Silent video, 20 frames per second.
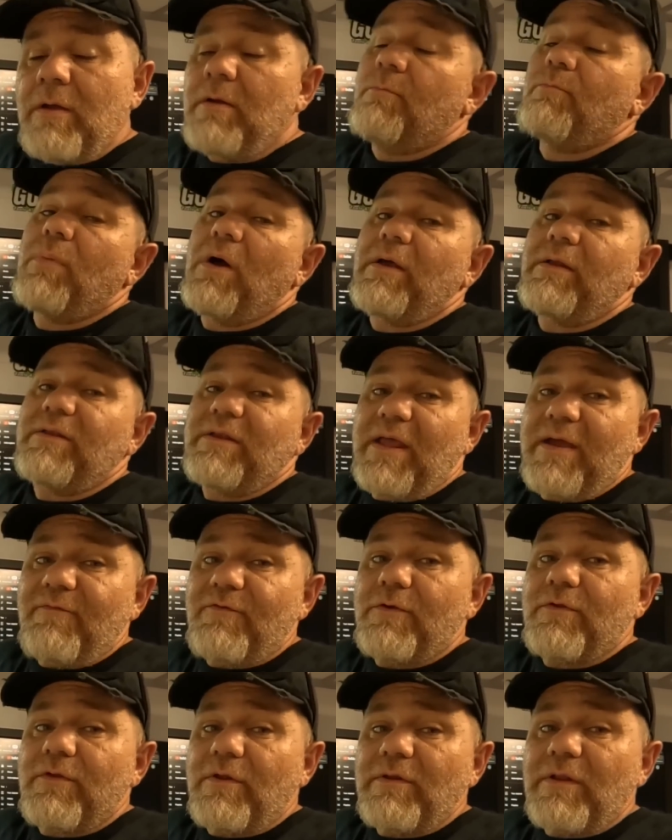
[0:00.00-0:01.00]
But
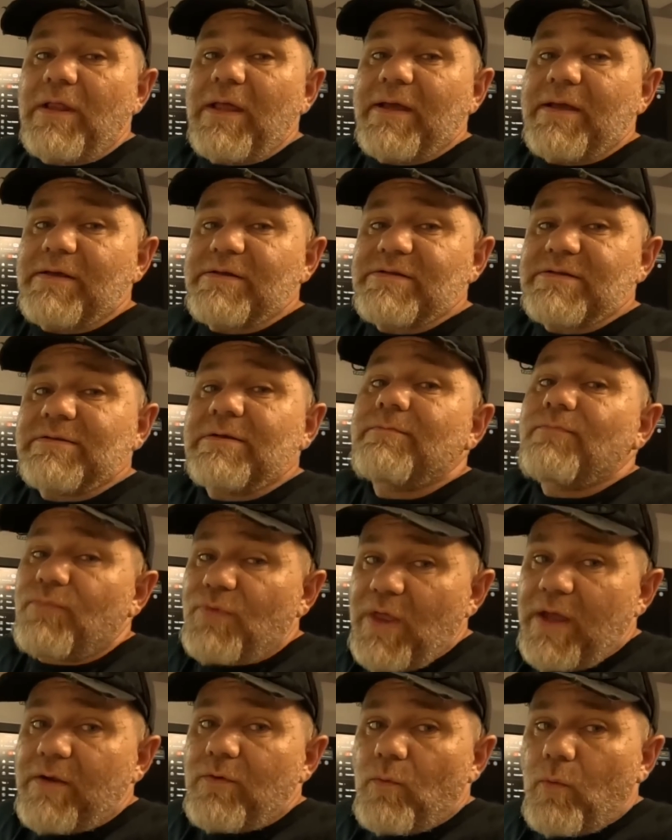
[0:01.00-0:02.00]
nevertheless,
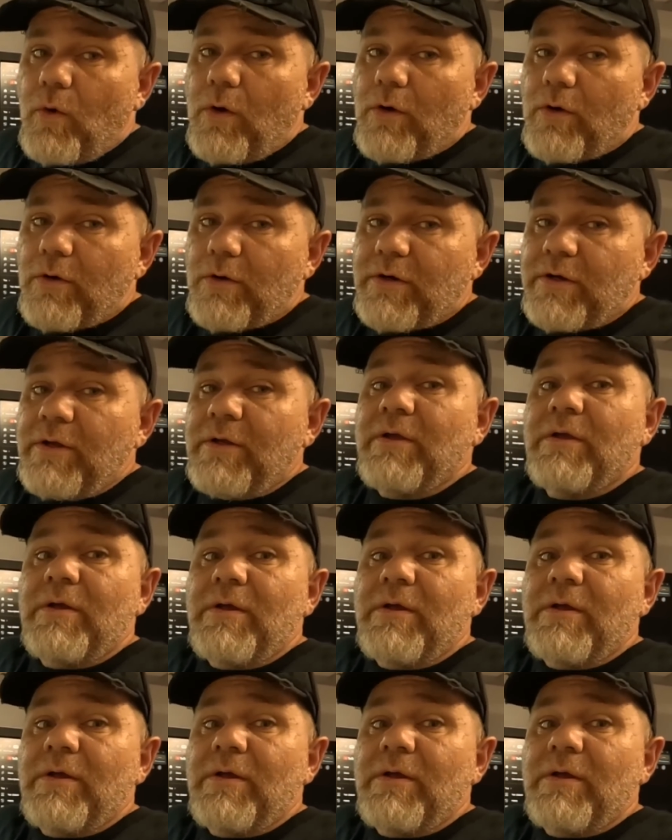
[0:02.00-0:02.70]
they worked.